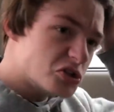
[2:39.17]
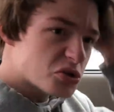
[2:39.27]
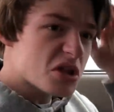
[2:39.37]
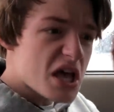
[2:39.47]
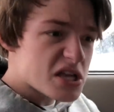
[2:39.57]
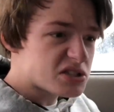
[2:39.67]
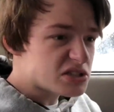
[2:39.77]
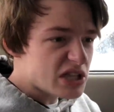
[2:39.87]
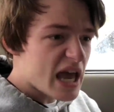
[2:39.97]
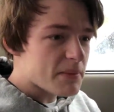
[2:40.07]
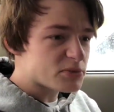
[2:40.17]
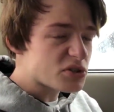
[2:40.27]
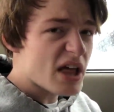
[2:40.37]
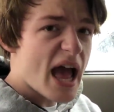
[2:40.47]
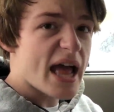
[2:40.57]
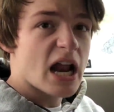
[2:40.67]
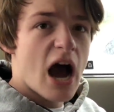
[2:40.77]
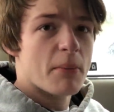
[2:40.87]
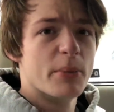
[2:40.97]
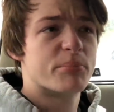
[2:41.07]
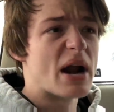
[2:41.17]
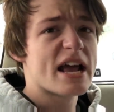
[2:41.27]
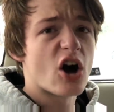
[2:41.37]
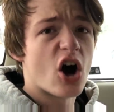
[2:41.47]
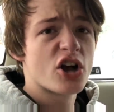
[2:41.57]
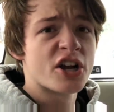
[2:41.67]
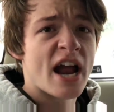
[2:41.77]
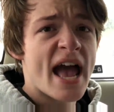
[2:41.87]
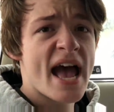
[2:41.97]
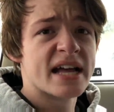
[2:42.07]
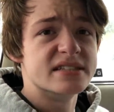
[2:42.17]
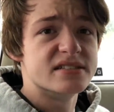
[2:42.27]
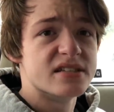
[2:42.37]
do this. Gabe, do that. I'm going to break all your heads.